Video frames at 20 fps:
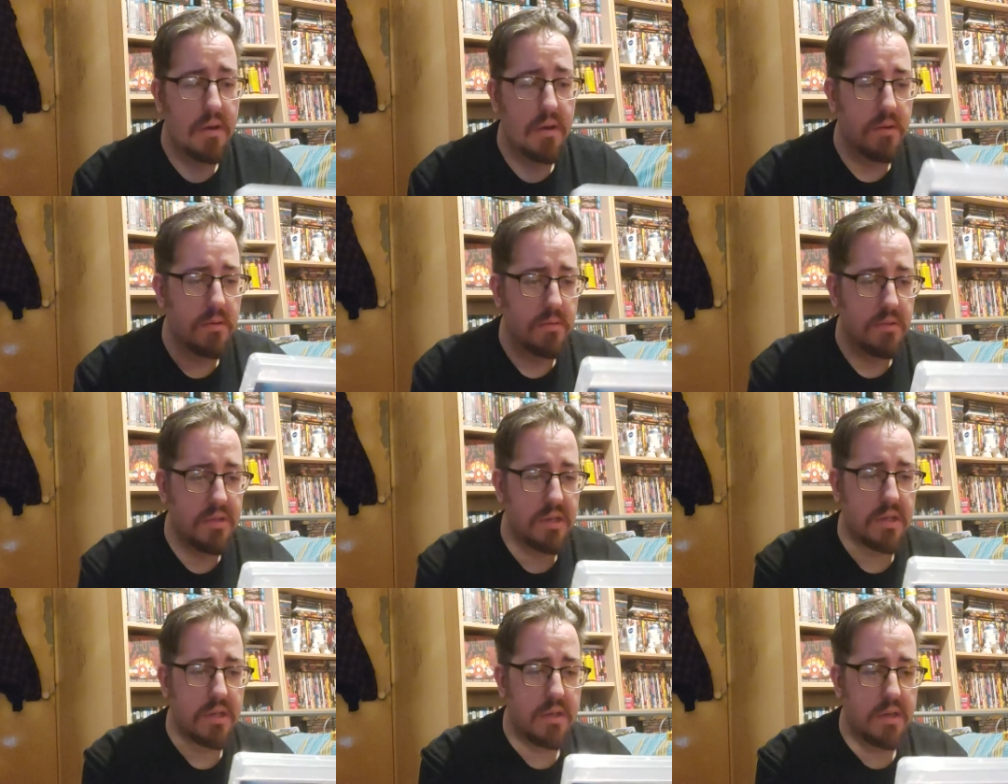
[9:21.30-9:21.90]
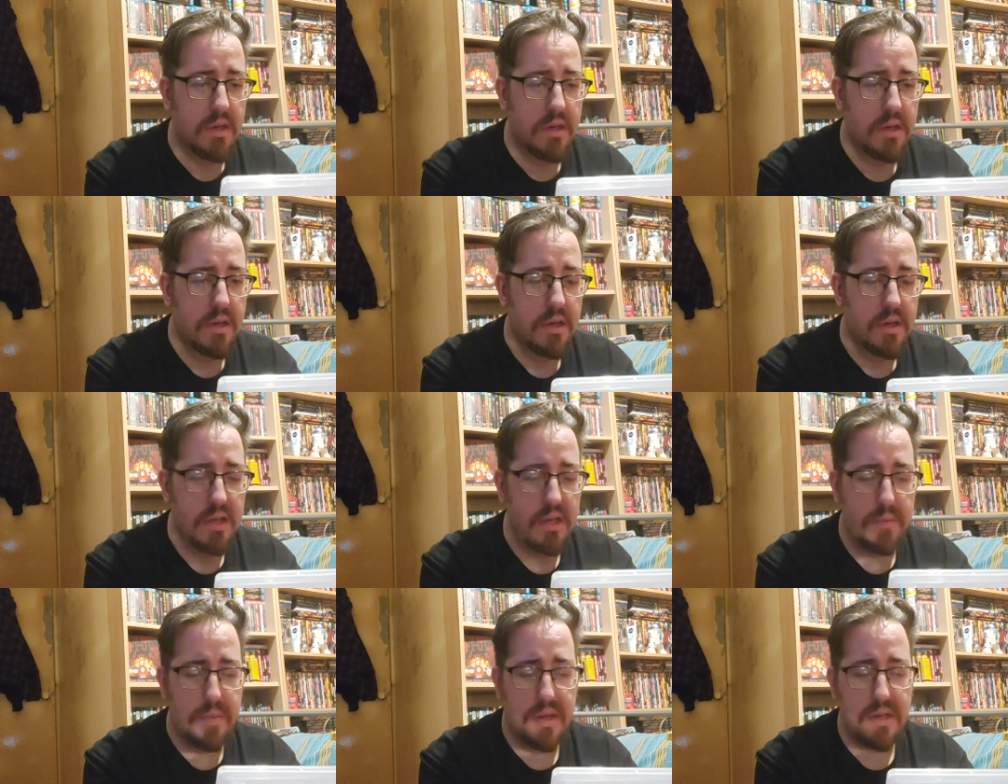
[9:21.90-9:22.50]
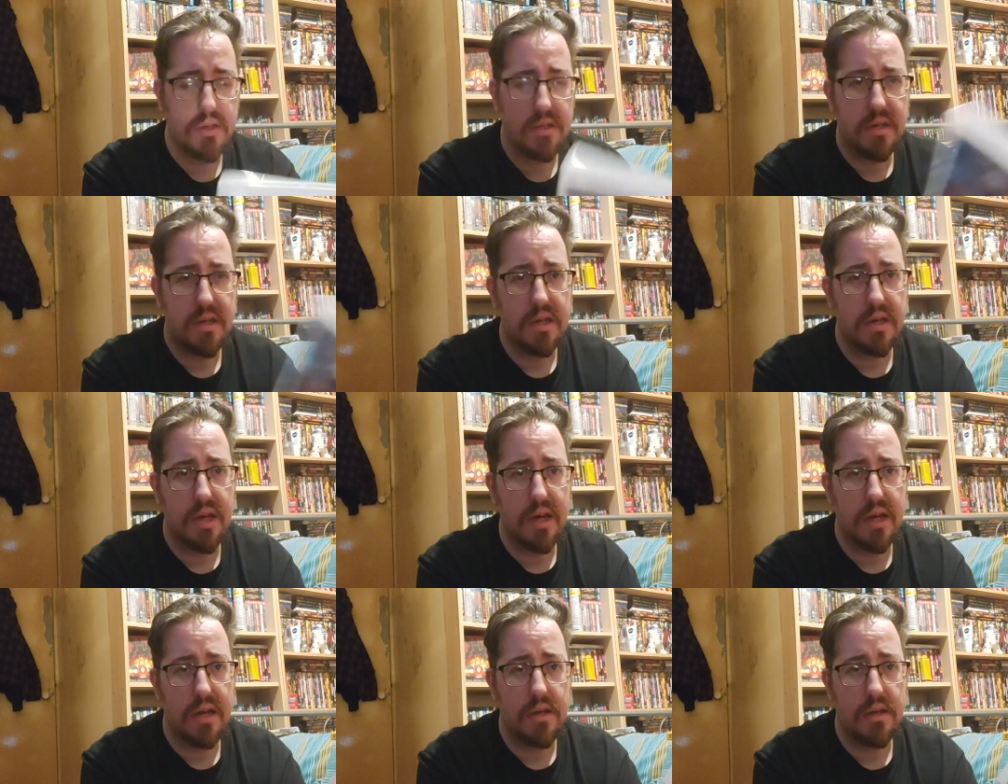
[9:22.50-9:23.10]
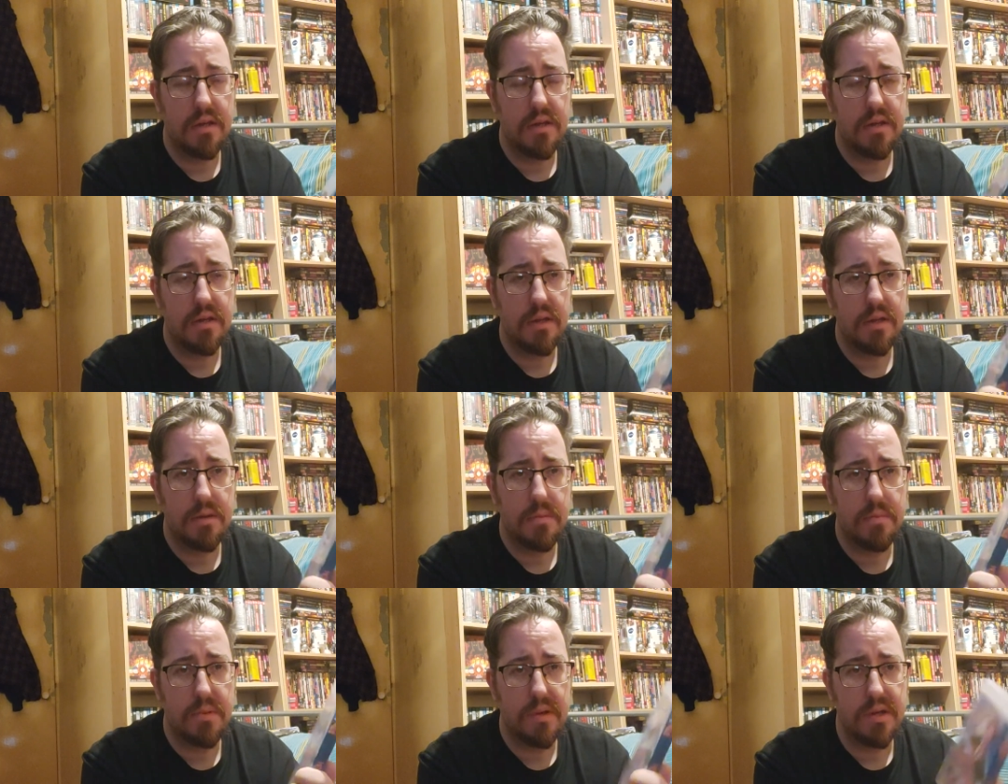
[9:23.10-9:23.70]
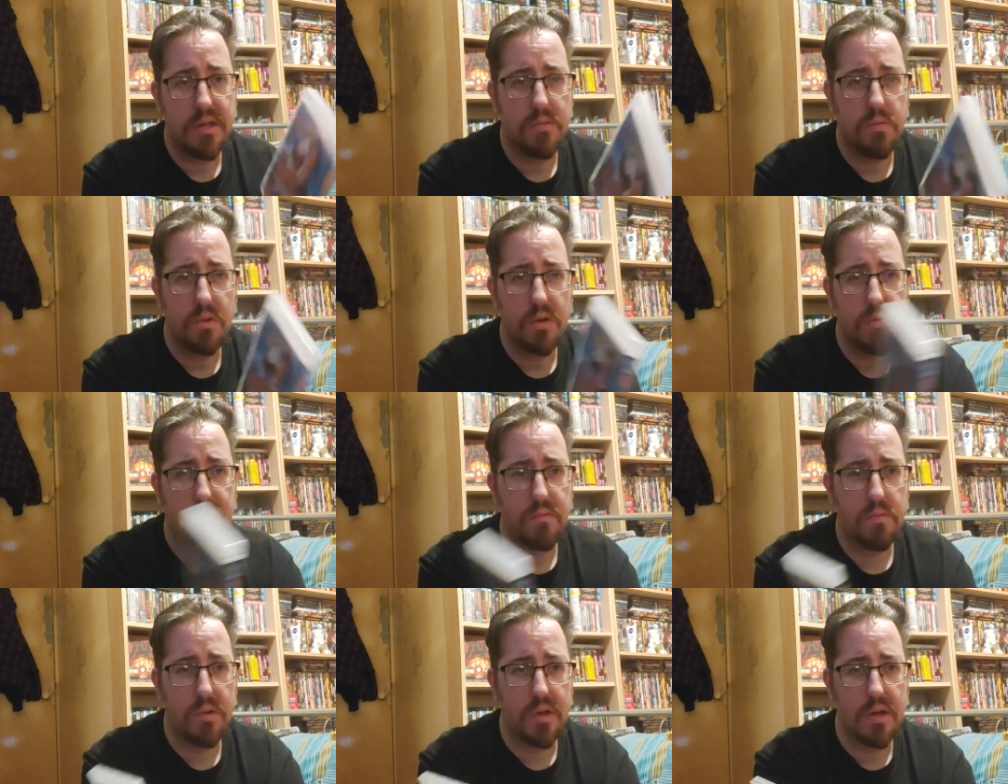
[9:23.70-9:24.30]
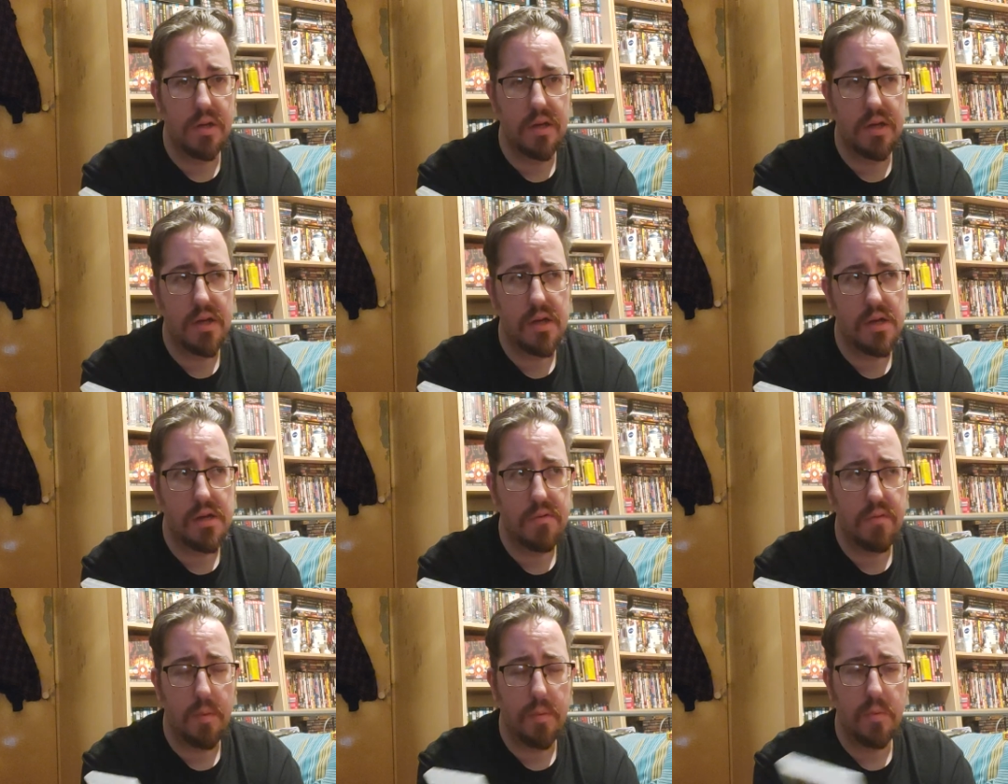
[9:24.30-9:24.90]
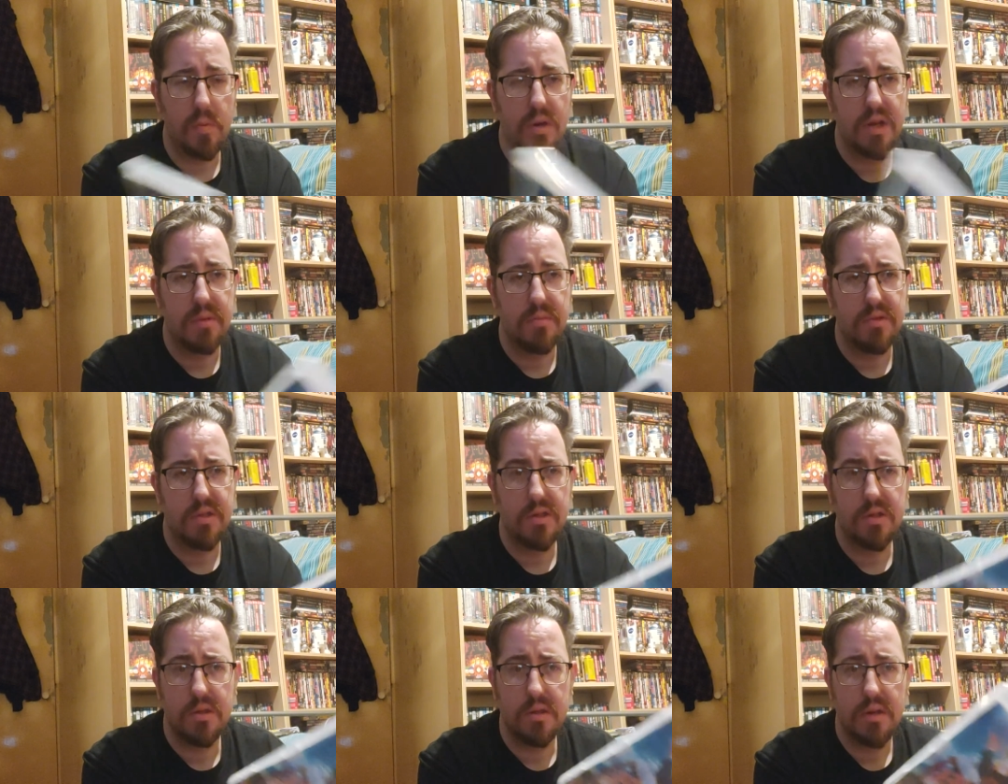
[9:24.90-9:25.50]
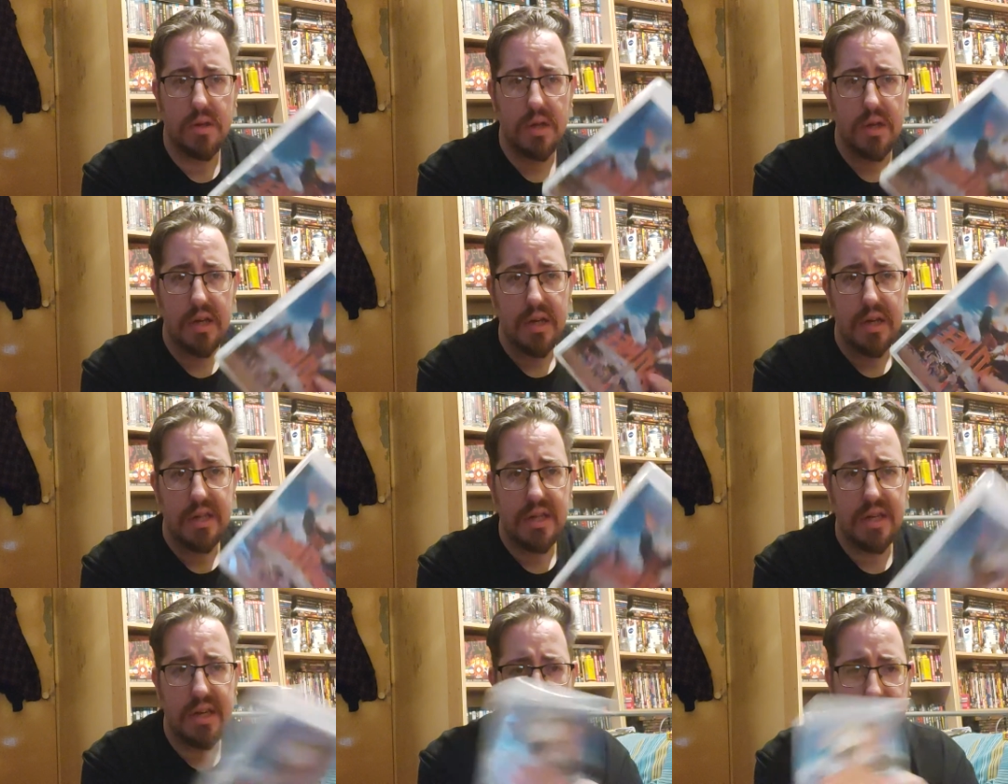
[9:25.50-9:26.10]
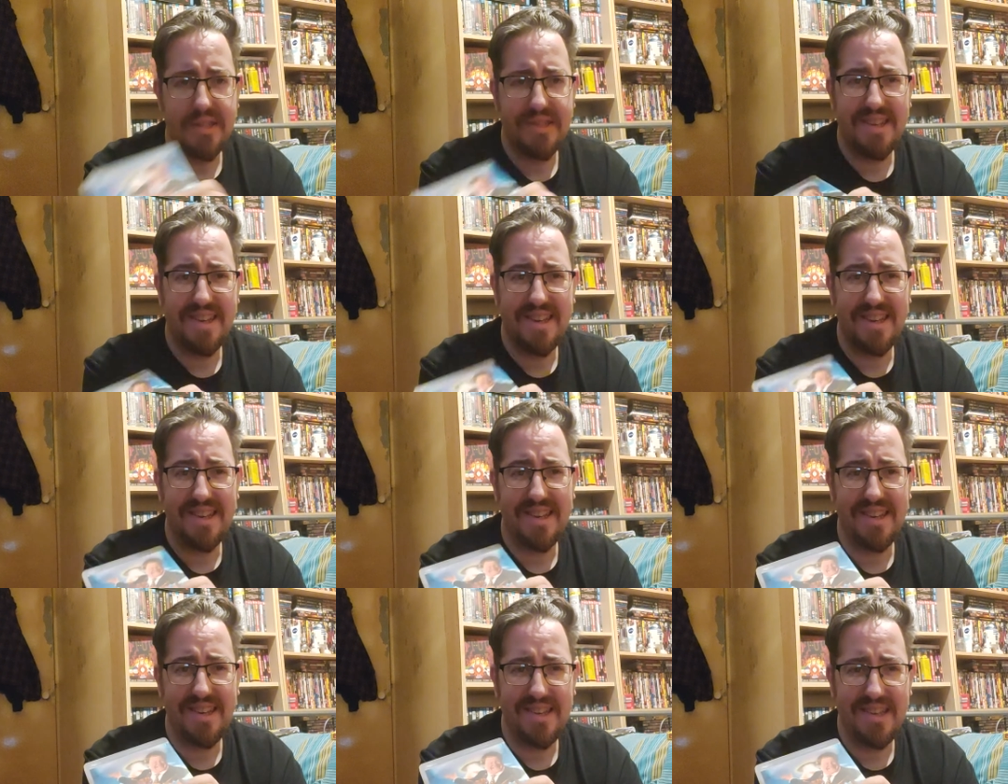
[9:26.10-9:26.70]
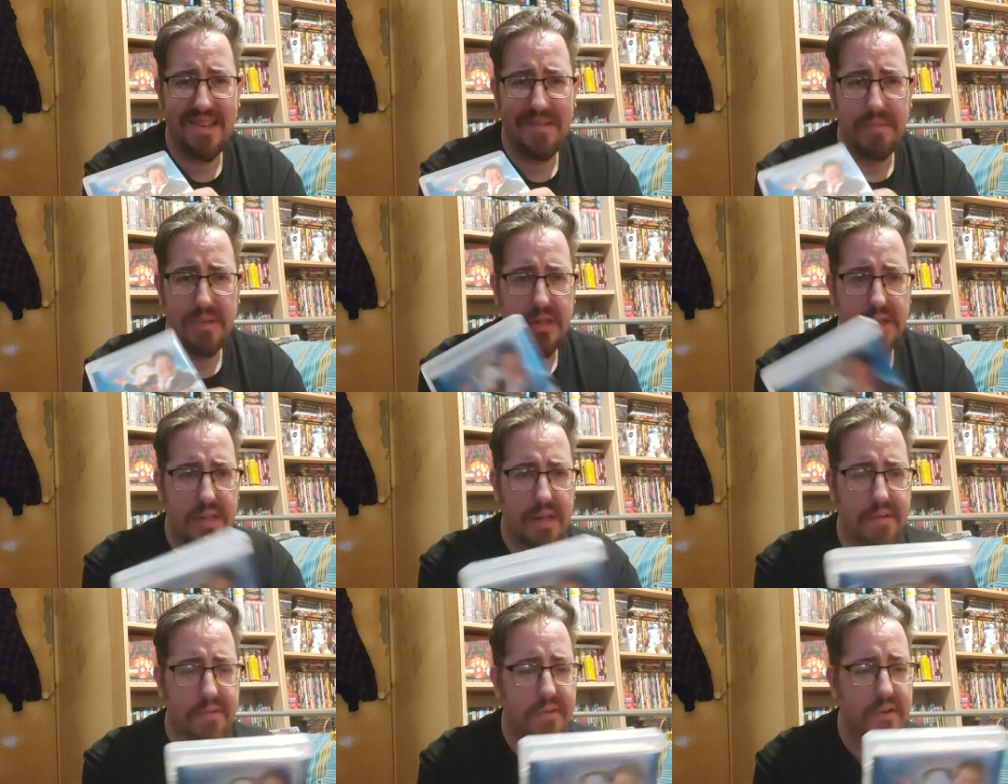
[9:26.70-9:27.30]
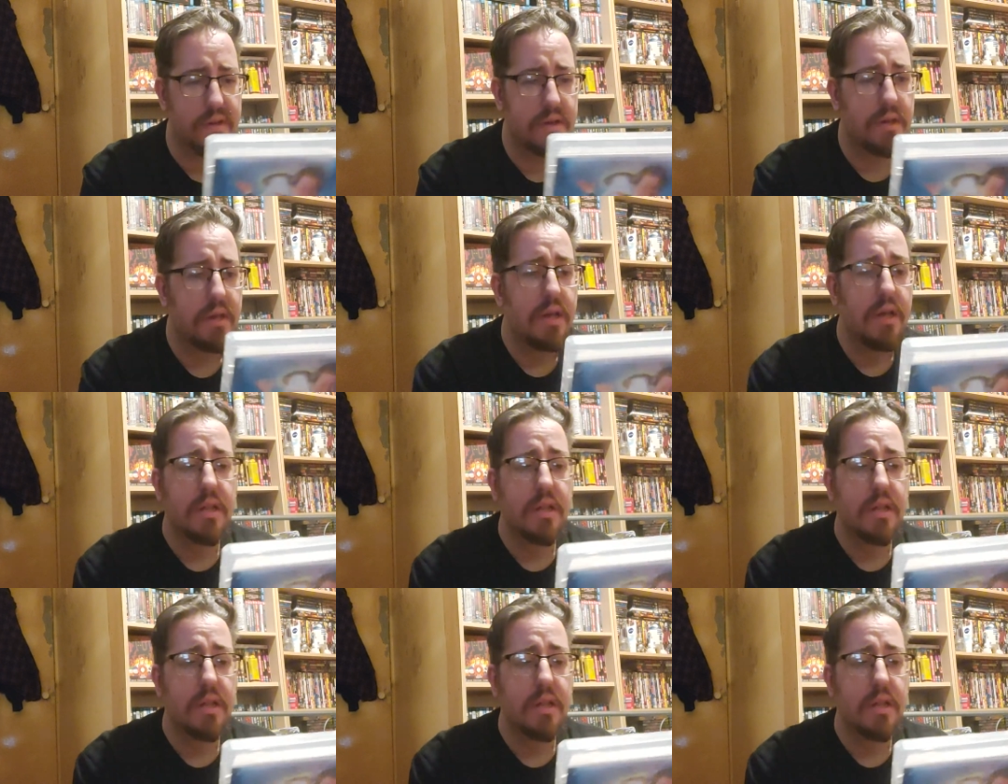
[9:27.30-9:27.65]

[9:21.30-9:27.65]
who was in Independence Day and played one of Robin Williams' kids in Mrs. Doubtfire.